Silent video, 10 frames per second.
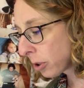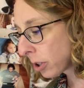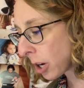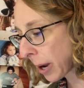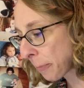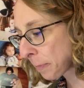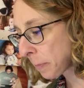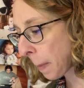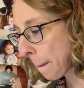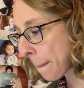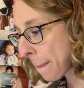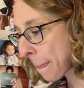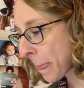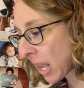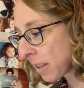Okay.
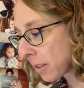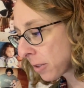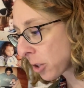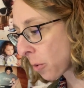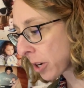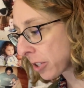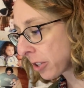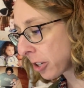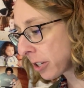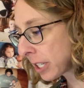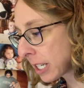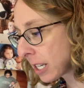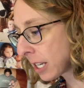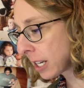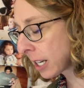Scores
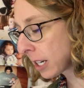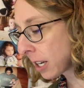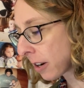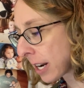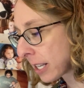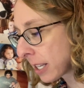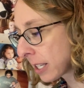13. All right.